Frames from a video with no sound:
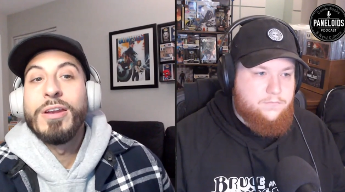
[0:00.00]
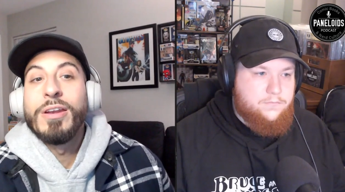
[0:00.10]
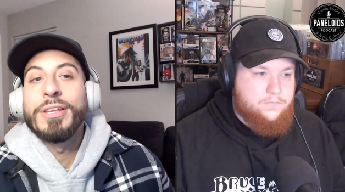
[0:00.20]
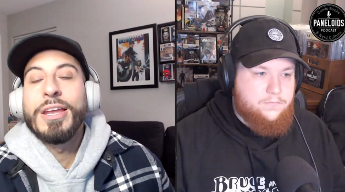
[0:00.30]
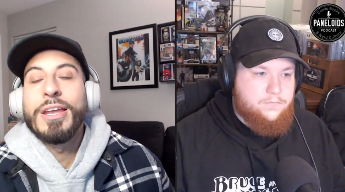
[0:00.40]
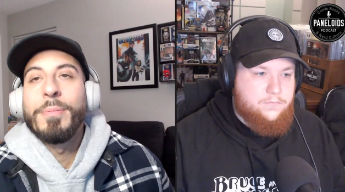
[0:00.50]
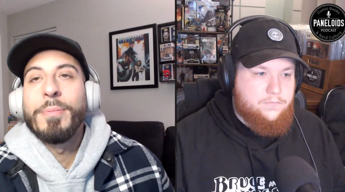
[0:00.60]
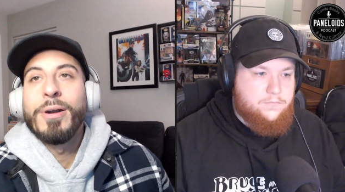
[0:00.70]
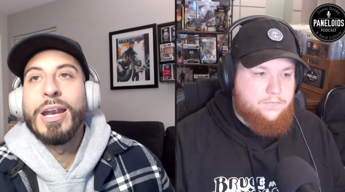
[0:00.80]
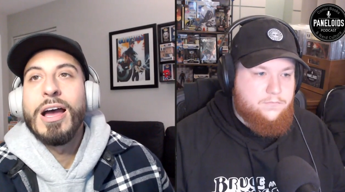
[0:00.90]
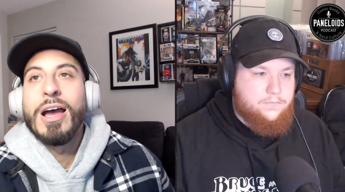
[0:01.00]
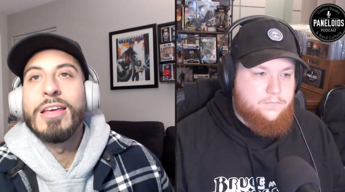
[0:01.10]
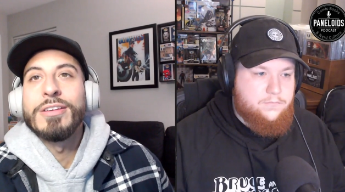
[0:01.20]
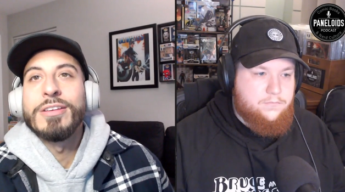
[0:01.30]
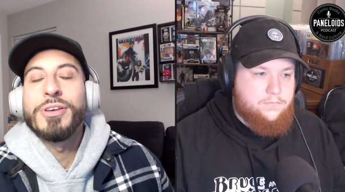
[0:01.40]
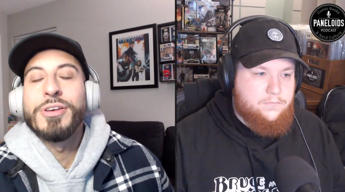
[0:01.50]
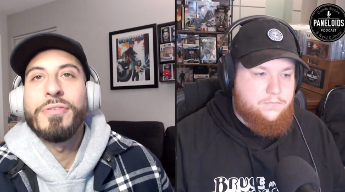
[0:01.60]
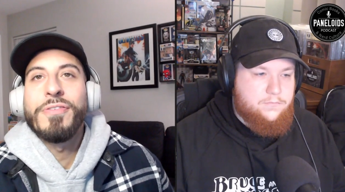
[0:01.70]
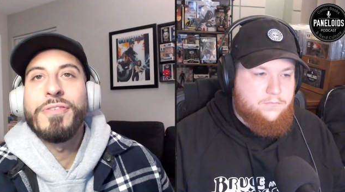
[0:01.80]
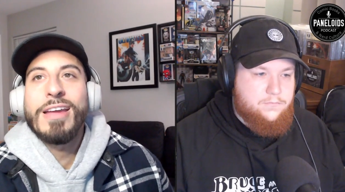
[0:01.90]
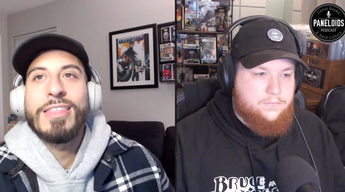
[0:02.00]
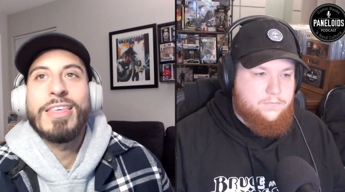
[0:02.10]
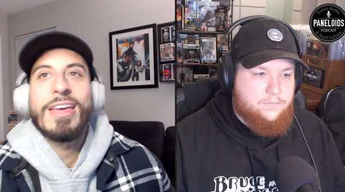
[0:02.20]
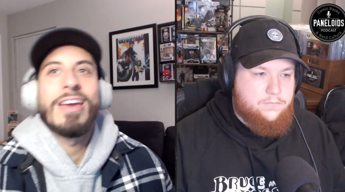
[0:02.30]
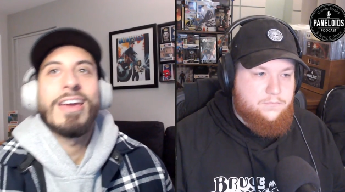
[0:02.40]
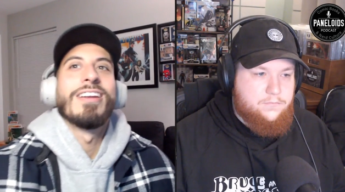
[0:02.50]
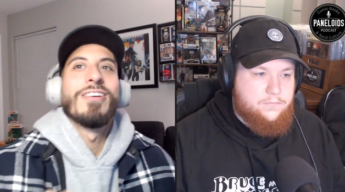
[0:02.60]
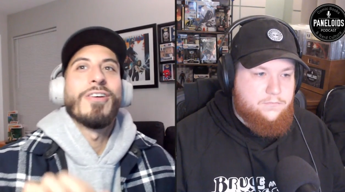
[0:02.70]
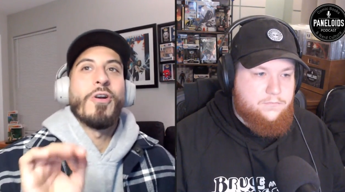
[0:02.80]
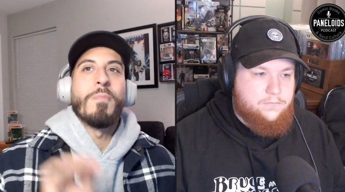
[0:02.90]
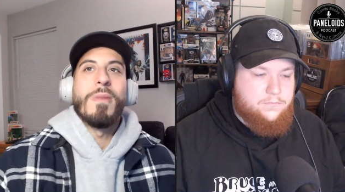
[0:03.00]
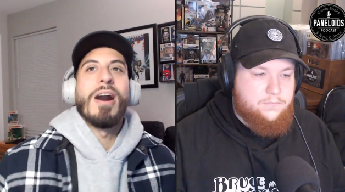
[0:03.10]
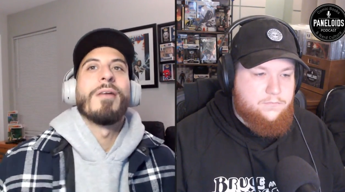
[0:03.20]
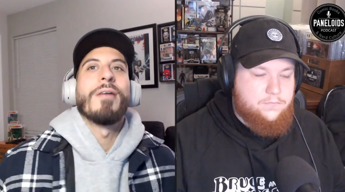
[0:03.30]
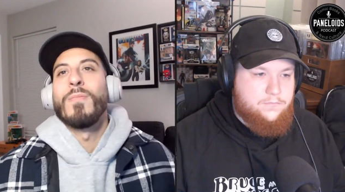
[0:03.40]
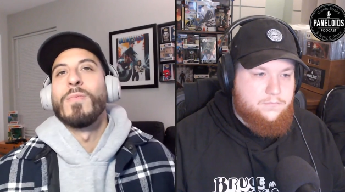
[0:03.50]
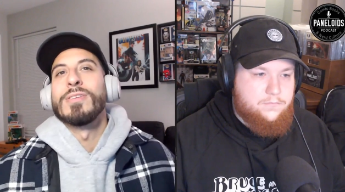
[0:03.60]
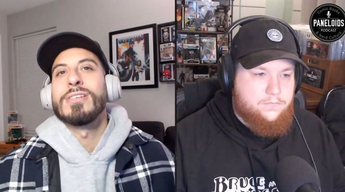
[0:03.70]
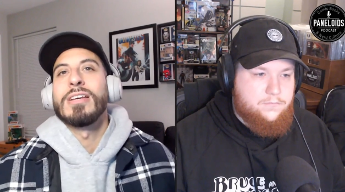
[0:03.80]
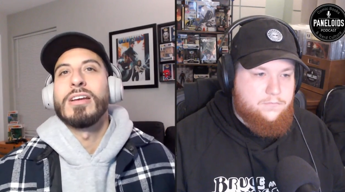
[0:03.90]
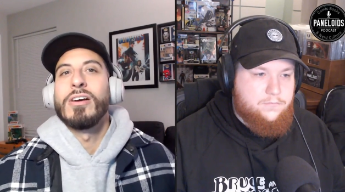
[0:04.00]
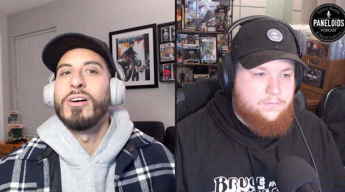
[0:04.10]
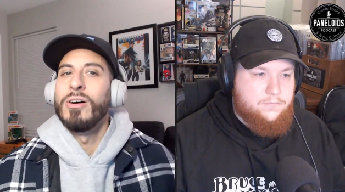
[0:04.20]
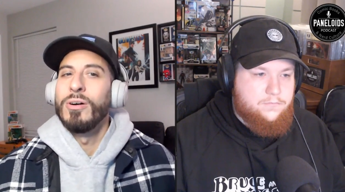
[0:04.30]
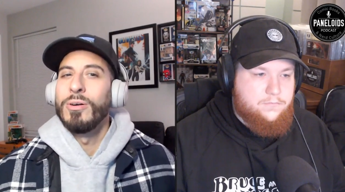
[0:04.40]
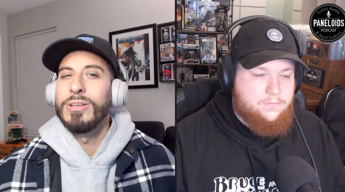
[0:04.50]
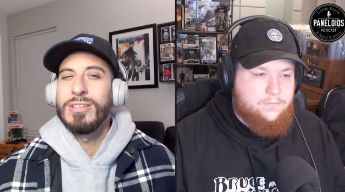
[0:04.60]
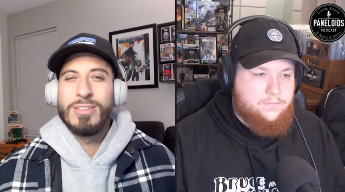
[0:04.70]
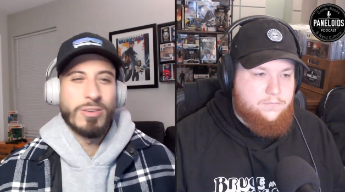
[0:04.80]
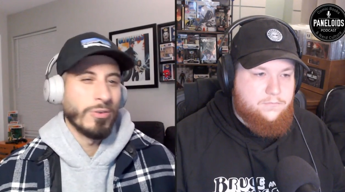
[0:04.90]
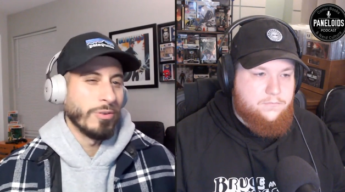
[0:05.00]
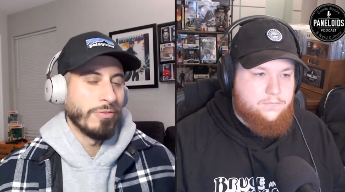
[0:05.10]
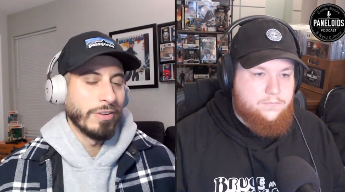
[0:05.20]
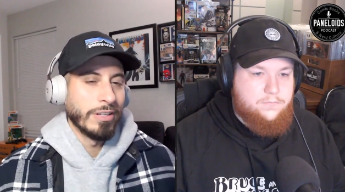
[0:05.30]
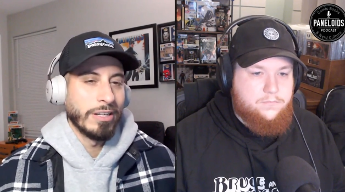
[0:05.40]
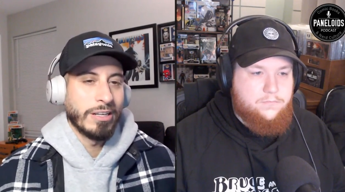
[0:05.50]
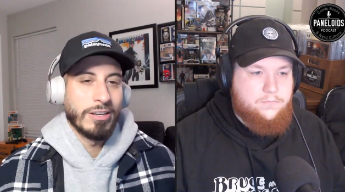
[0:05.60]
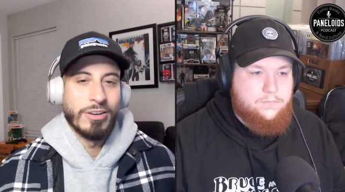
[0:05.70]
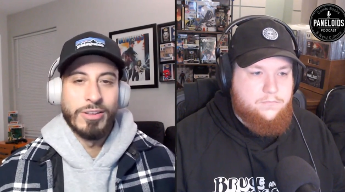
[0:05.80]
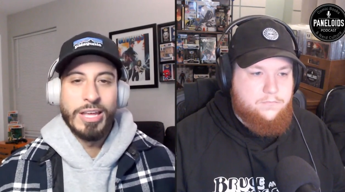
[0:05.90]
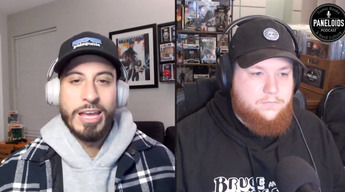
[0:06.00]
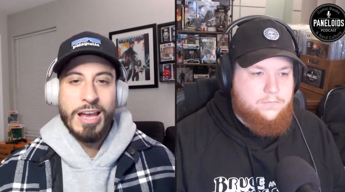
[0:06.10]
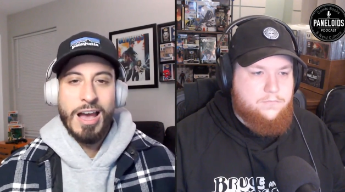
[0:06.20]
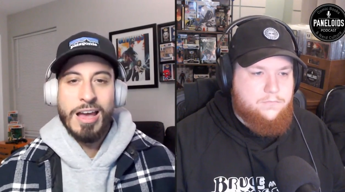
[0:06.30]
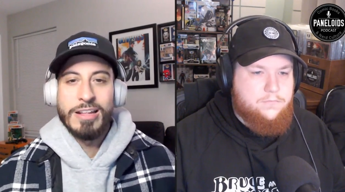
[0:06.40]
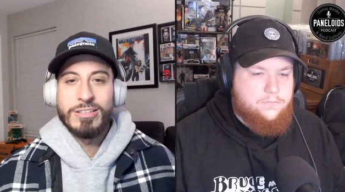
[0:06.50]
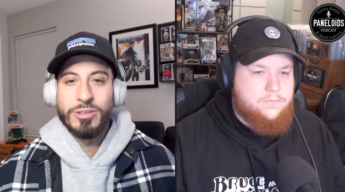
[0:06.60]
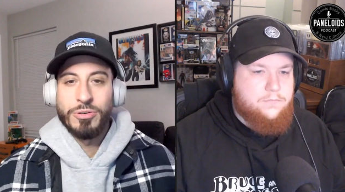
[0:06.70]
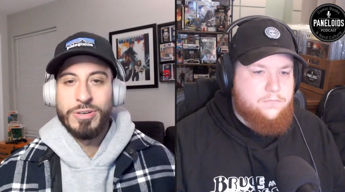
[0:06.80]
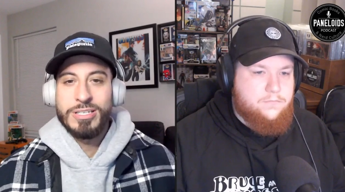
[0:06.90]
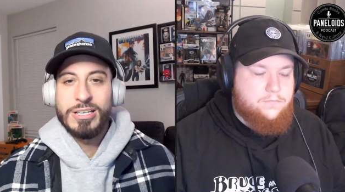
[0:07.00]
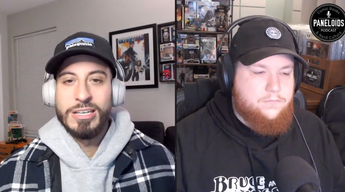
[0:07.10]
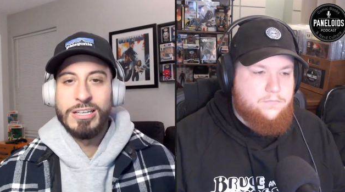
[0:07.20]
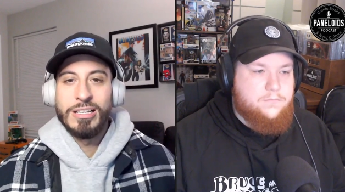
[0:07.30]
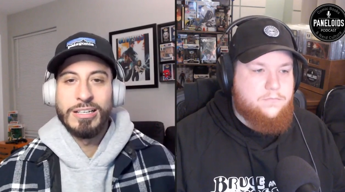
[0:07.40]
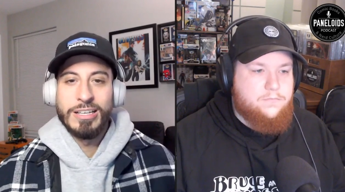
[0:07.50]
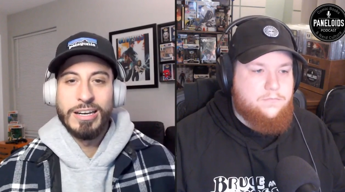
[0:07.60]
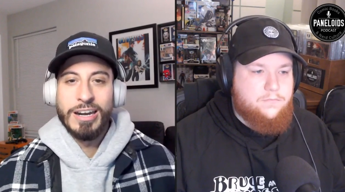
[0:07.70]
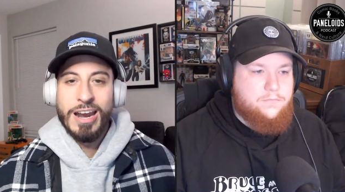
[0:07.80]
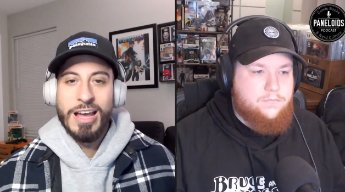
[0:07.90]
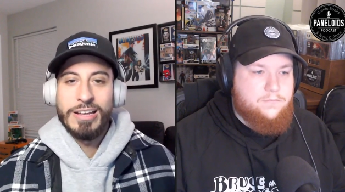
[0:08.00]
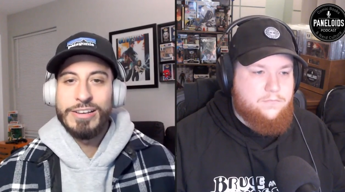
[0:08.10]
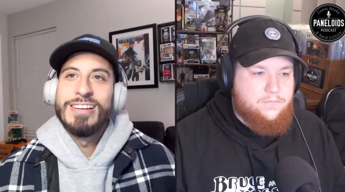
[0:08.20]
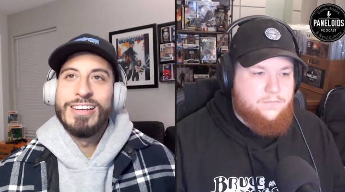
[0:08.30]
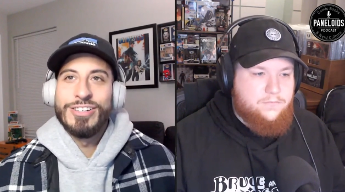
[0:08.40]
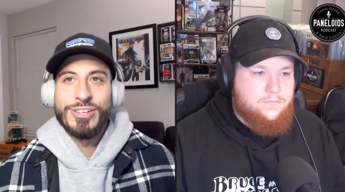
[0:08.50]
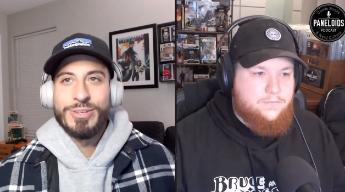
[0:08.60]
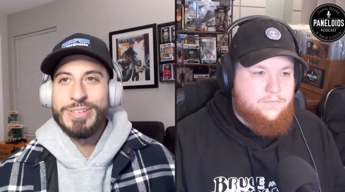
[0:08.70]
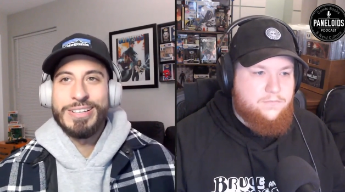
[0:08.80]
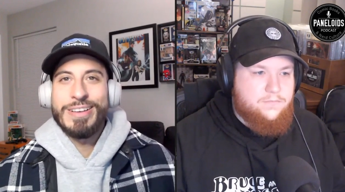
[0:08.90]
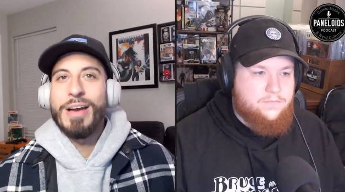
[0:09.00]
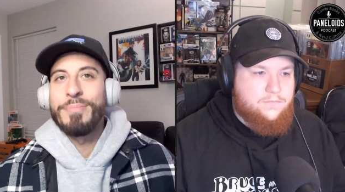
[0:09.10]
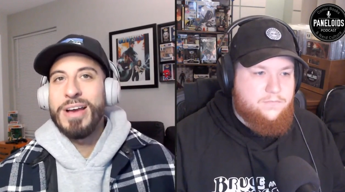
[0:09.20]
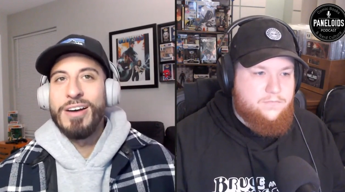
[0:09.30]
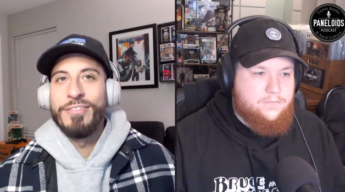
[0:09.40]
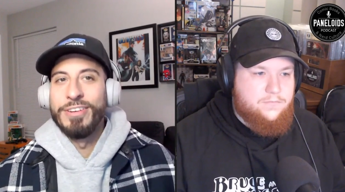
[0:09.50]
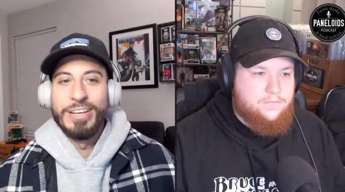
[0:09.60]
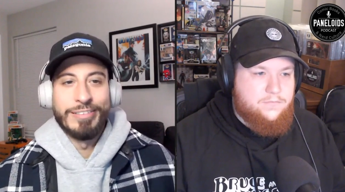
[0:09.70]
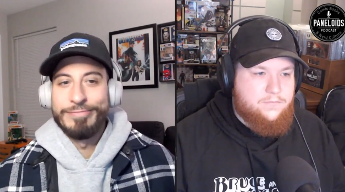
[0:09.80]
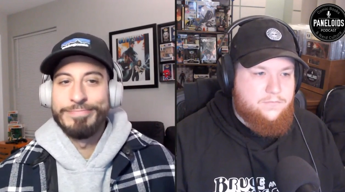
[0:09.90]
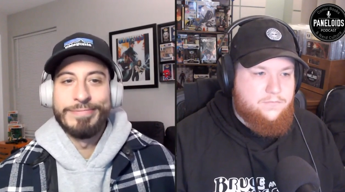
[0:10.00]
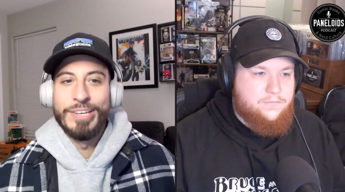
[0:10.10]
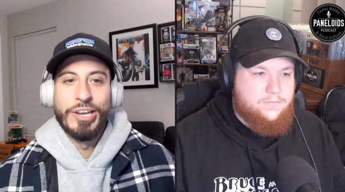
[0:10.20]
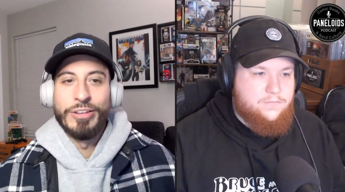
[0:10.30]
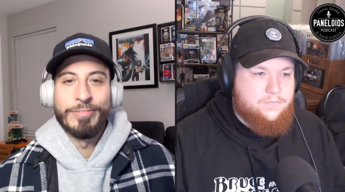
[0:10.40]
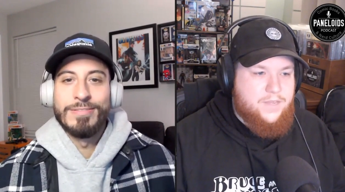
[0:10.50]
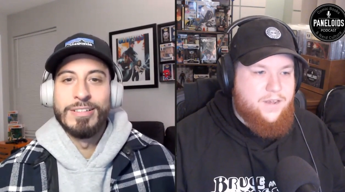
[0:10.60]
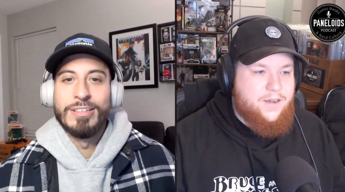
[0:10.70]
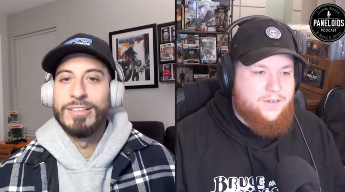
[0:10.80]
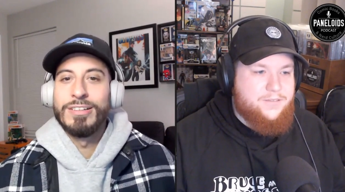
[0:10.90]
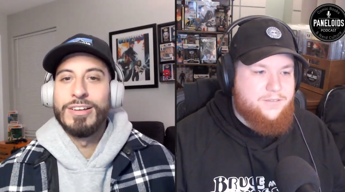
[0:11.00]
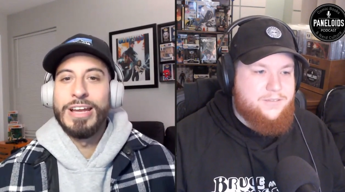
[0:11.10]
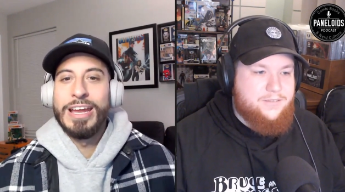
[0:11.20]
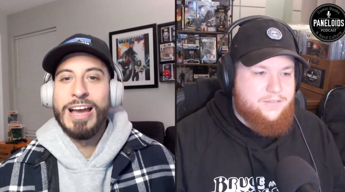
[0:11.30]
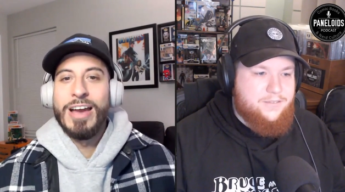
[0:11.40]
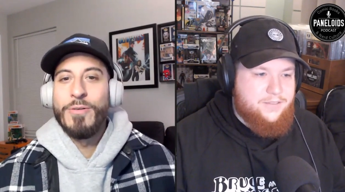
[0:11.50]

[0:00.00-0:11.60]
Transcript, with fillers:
Speaker 1: bringing that up, her AI. So the fact that her mom was like, "Oh, don't you feel like you know the AI? It's a little risky, like da da da." And he's like, "I'm confident, you know, oh AI